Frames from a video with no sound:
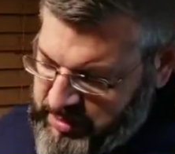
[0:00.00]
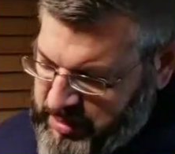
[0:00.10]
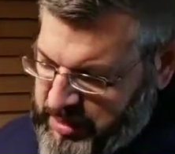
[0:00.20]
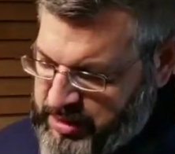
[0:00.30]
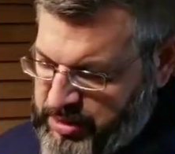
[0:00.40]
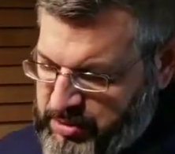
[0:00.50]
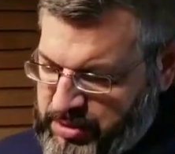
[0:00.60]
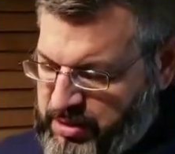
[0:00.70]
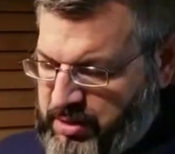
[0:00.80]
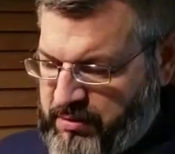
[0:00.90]
and that shows
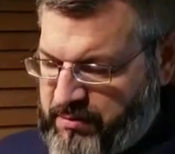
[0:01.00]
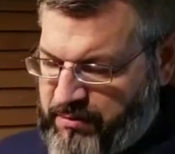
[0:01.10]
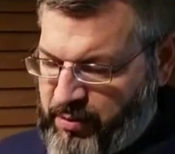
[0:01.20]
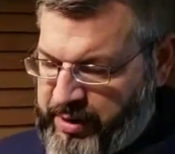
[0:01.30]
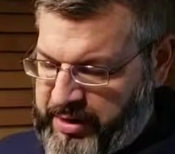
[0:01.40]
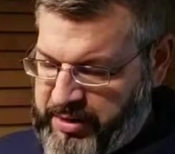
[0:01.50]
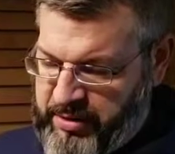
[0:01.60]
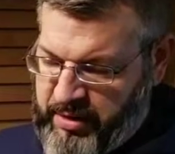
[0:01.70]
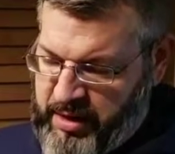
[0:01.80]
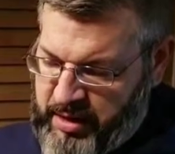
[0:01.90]
you the 4
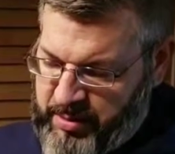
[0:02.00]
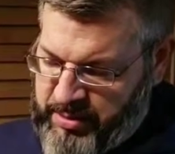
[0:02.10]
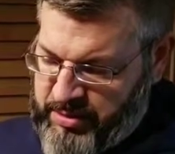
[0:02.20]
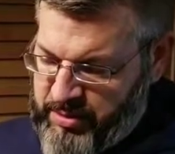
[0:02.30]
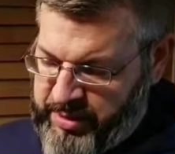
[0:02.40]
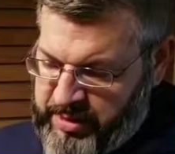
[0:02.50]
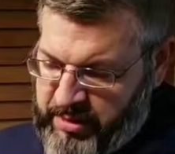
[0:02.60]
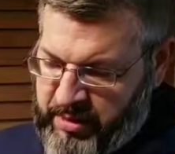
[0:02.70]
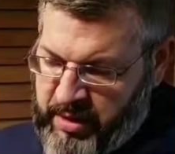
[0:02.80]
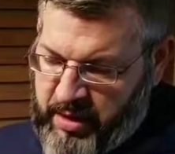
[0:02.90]
exterior cameras, 2
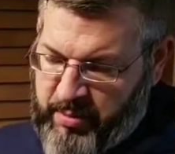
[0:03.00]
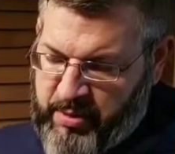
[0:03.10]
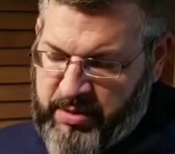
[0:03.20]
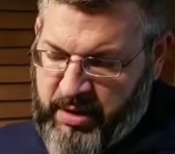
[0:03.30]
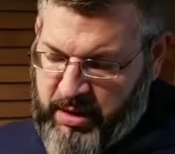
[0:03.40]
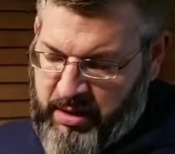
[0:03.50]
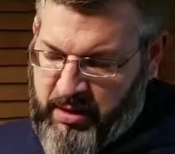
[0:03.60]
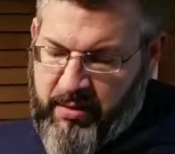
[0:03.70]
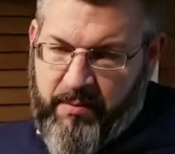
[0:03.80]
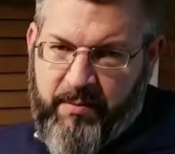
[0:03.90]
interior cameras,
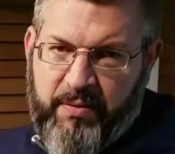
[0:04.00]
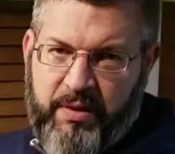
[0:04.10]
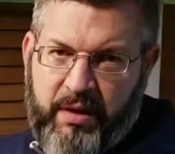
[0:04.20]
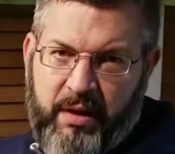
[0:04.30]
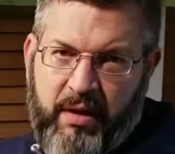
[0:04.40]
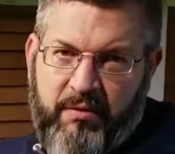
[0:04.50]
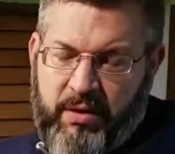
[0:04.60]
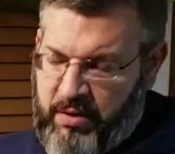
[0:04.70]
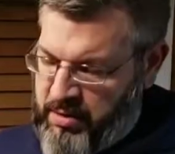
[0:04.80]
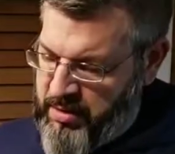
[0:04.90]
the
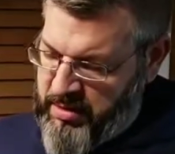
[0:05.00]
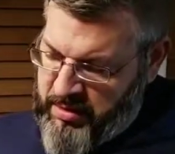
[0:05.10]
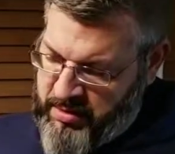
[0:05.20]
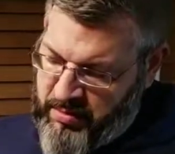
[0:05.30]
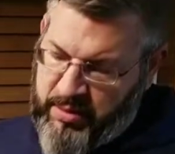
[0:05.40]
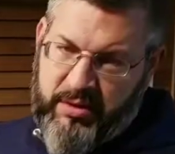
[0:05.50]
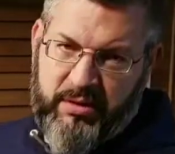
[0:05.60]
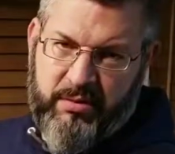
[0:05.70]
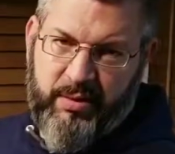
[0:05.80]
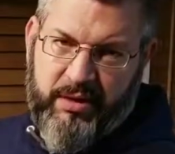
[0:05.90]
NVR, which
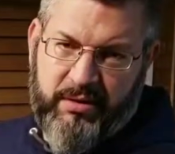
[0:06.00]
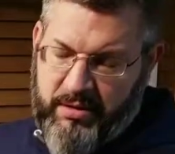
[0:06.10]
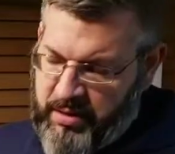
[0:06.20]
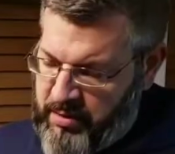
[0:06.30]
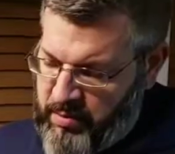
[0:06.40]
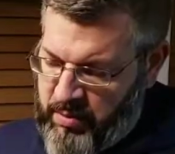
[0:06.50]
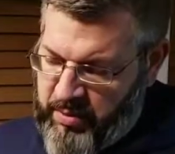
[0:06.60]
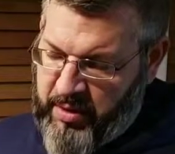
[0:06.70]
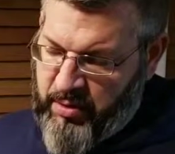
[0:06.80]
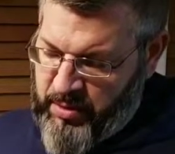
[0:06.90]
is basically what
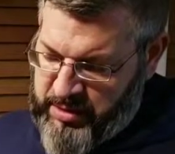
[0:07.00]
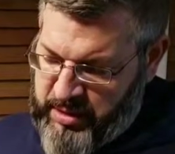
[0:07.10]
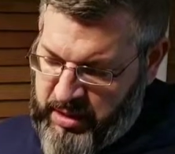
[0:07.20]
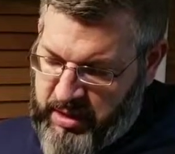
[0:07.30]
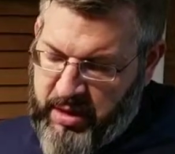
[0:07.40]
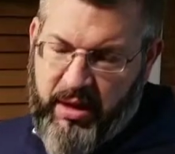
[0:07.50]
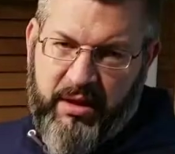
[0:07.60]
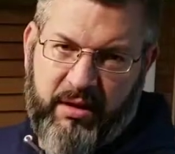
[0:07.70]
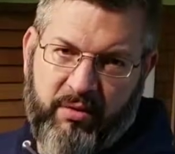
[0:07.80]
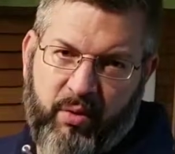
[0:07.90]
records it, and
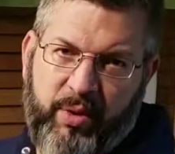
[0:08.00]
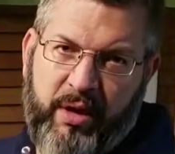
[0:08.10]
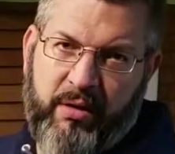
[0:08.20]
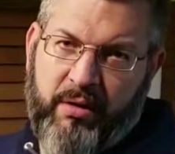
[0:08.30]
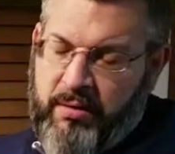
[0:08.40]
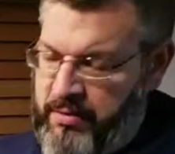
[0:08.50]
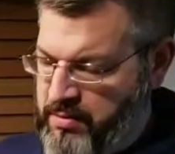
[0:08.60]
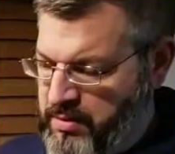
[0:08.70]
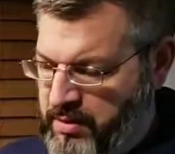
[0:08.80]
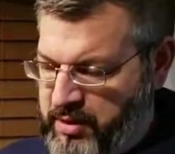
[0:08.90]
then the repeater.
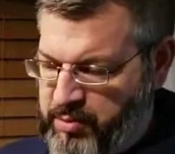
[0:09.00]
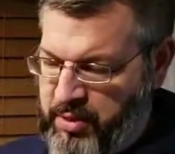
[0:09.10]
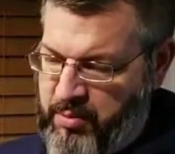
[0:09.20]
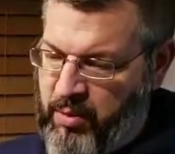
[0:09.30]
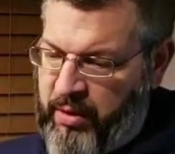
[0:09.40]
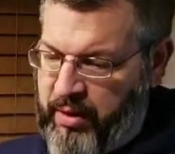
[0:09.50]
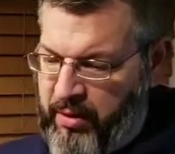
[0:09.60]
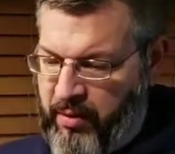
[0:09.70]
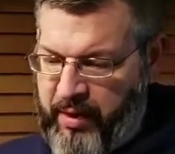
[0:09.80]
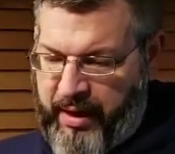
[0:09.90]
I'll explain more later
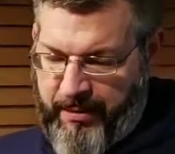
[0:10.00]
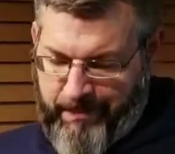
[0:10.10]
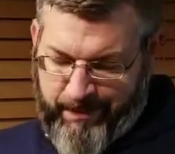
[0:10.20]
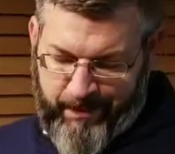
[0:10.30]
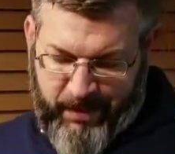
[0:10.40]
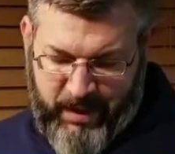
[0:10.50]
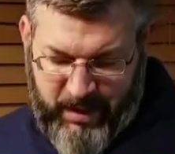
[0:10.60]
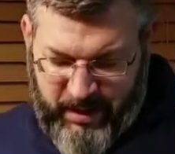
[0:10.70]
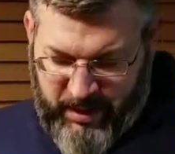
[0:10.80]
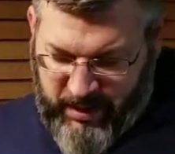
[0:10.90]
on that.
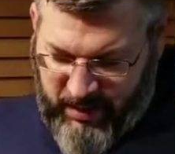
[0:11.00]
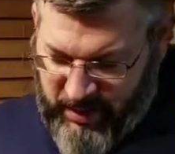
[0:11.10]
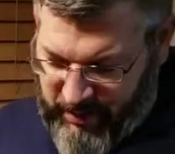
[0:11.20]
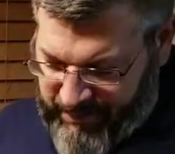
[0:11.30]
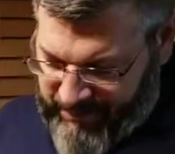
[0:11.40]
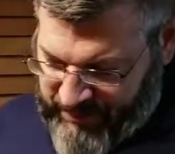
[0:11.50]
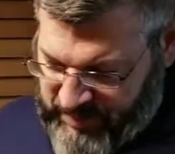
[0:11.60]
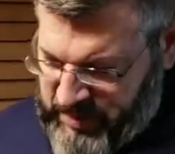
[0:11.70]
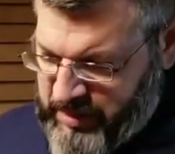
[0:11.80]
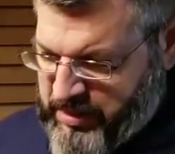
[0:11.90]
Alright,
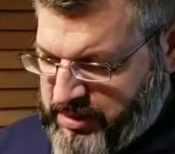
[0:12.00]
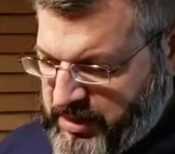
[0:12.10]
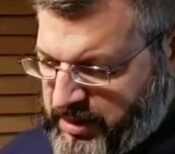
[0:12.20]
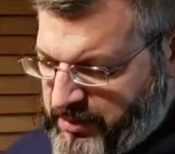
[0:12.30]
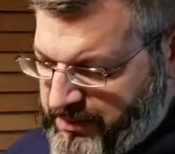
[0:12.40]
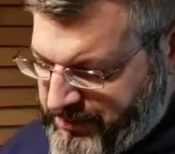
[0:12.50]
so